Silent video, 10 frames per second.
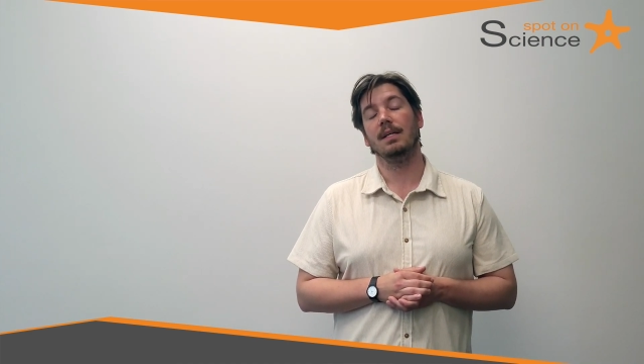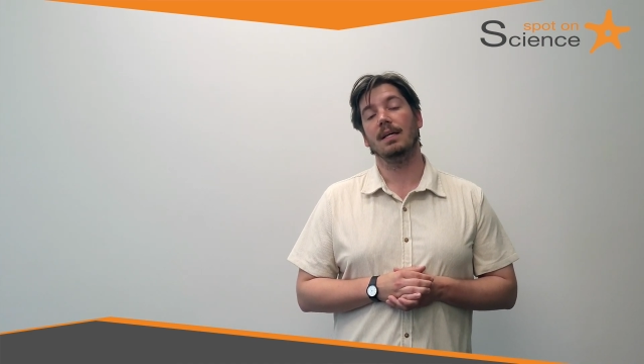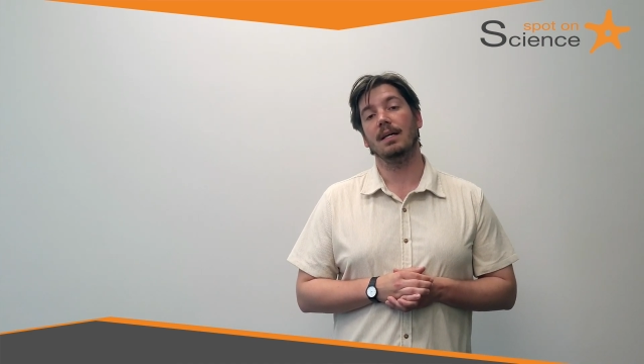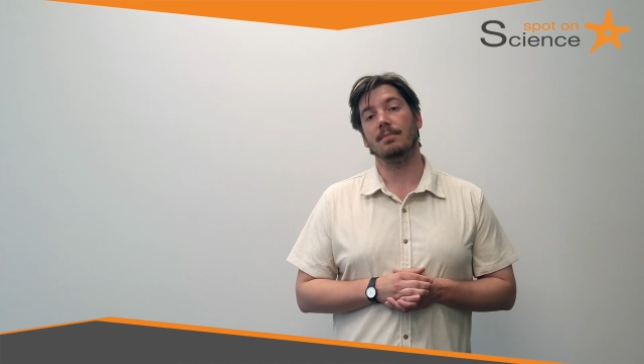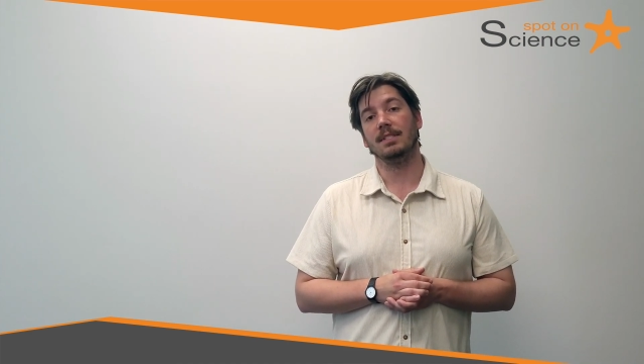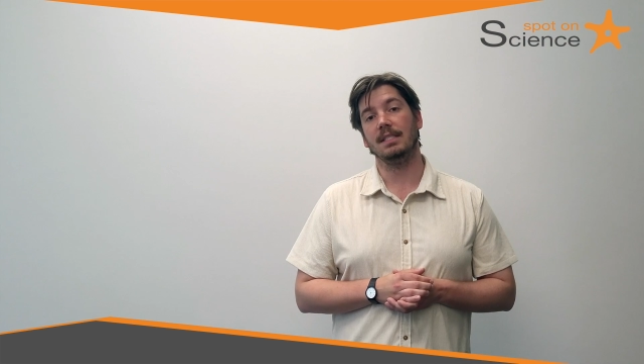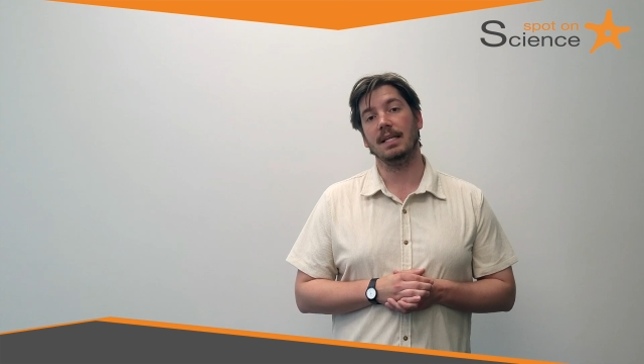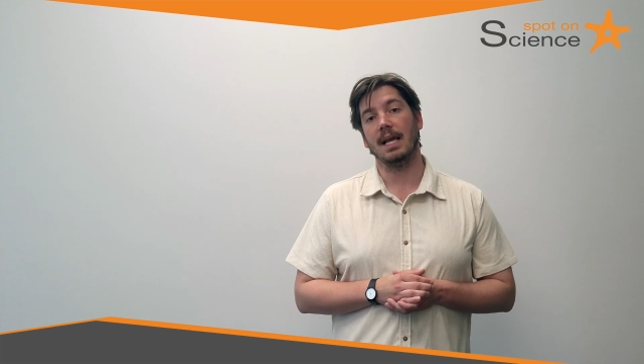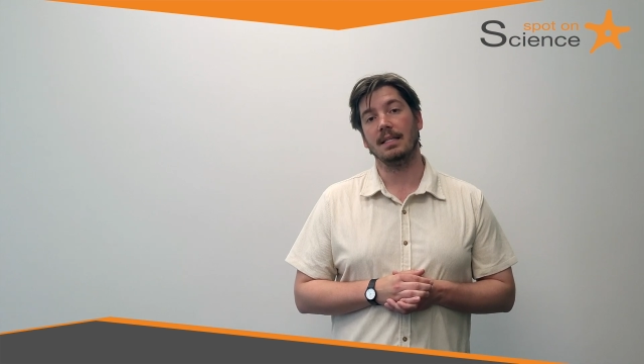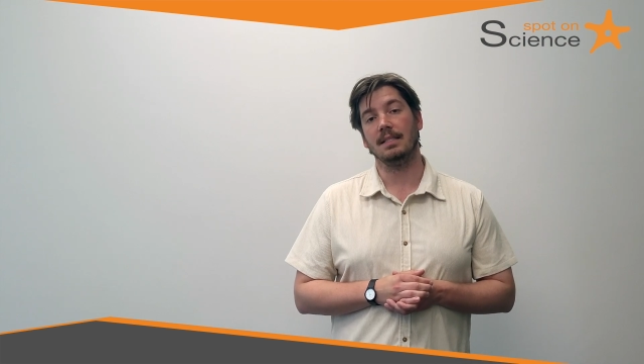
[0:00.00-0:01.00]

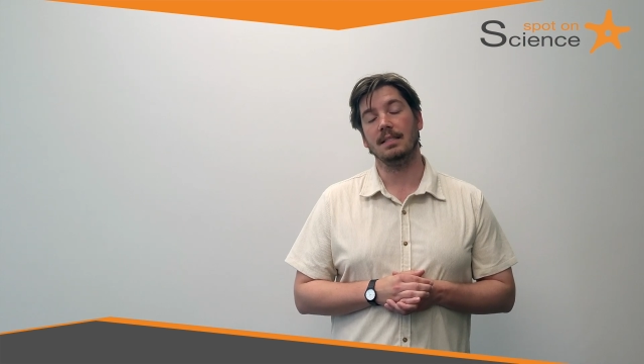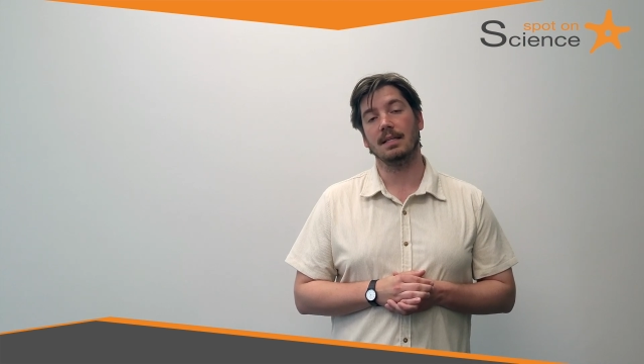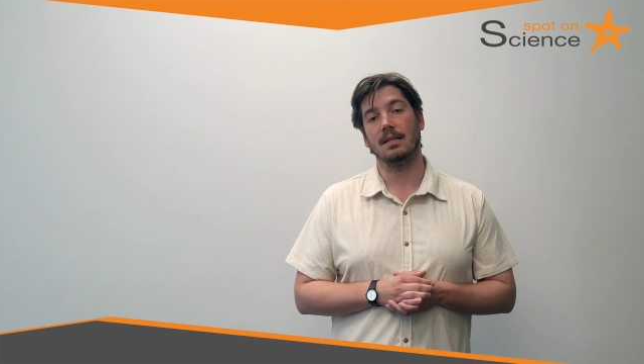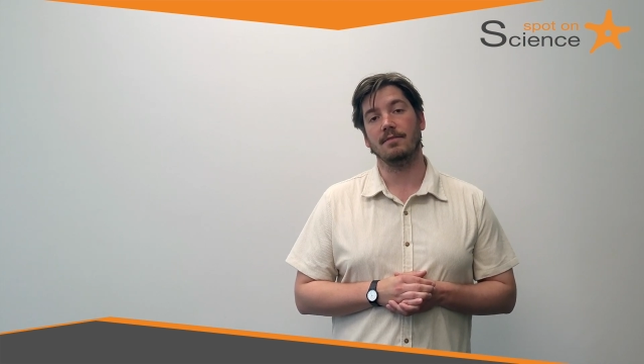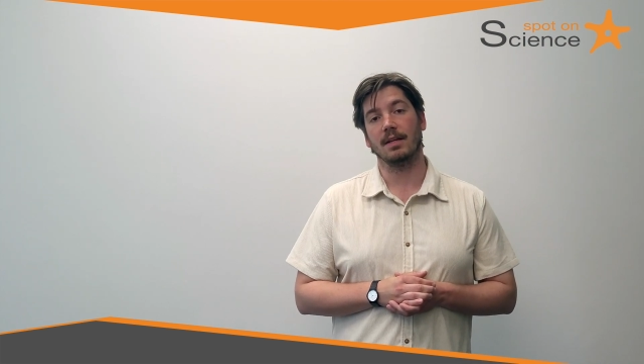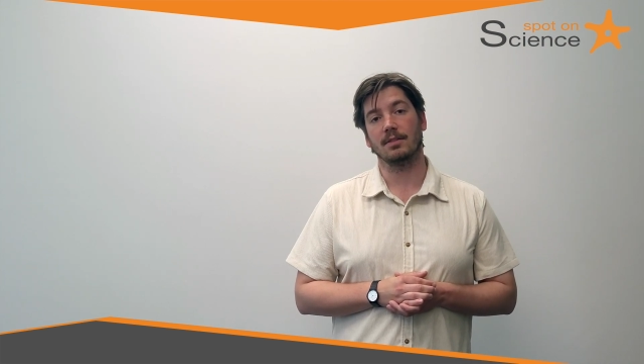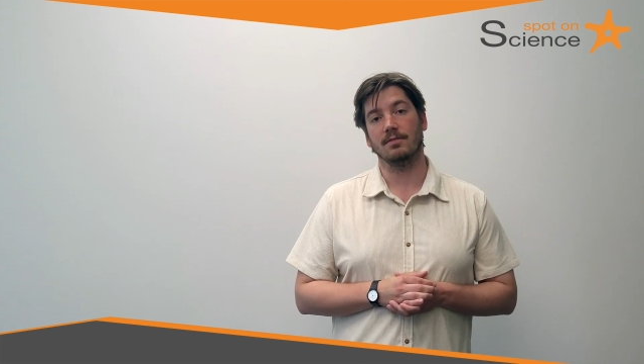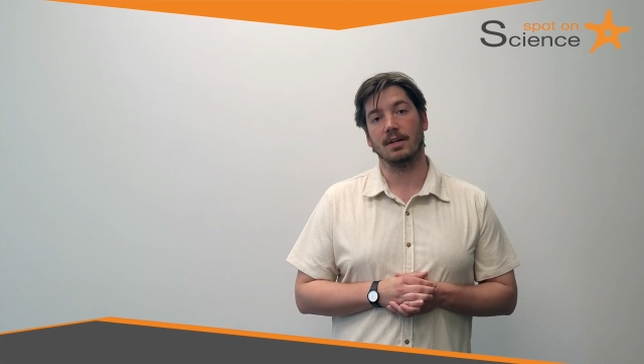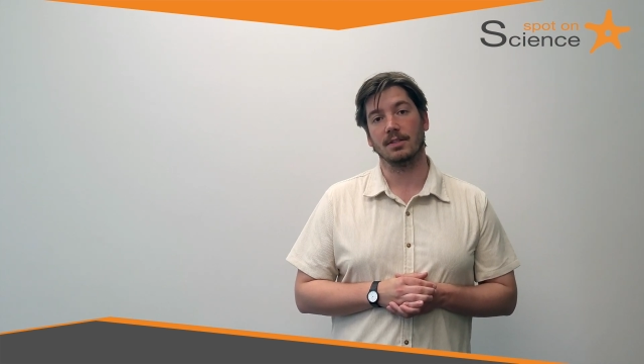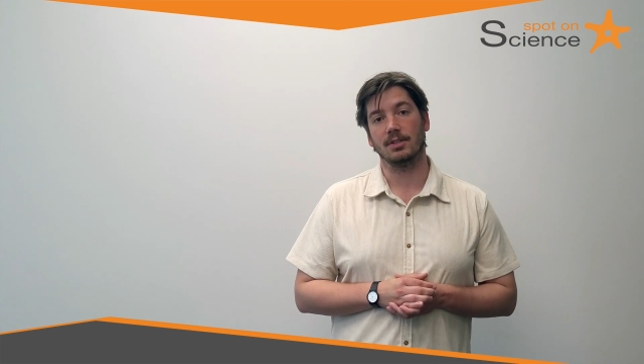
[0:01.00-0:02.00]
CD8 T-cell effector
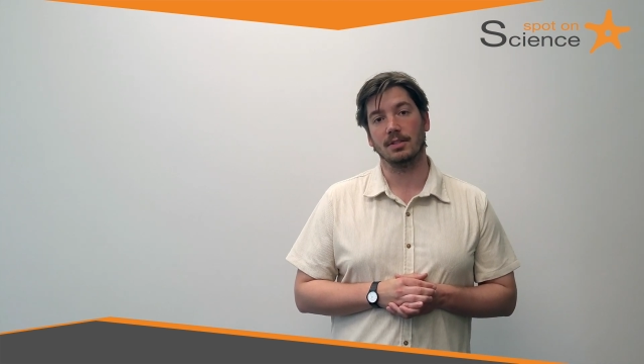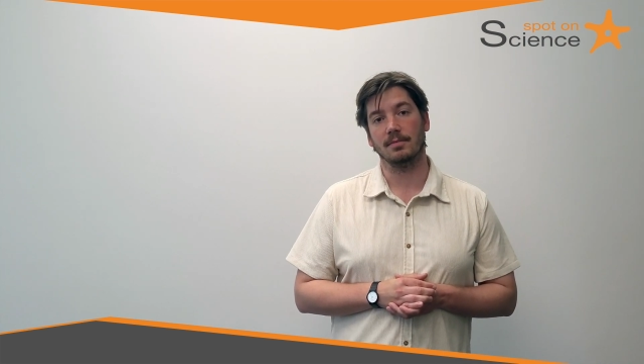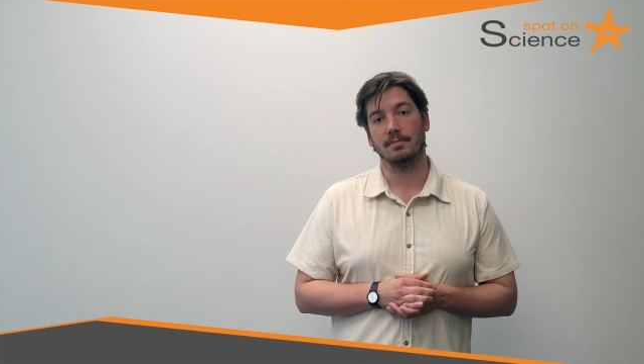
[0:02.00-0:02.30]
function.